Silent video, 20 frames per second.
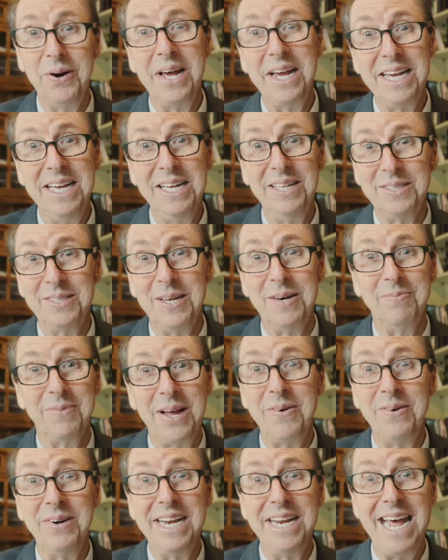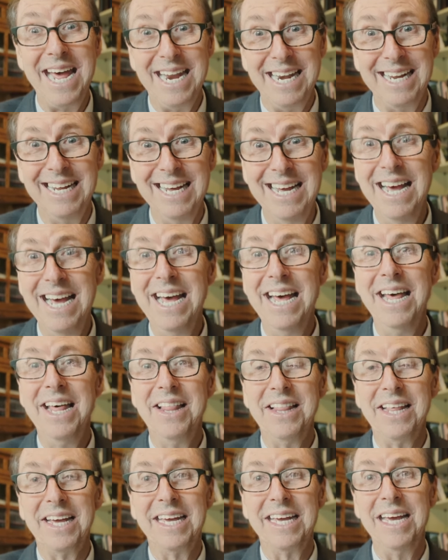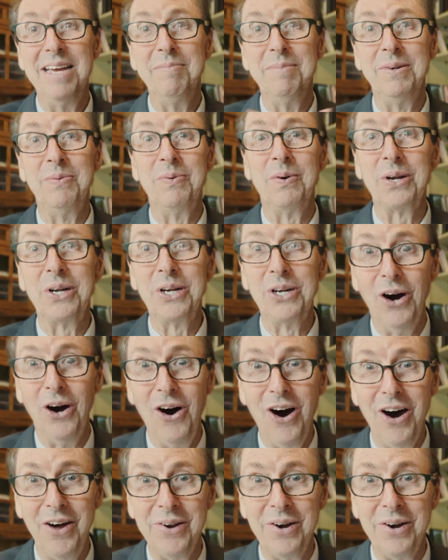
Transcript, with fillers: I killed them, they were dead. The Kingmen were gone.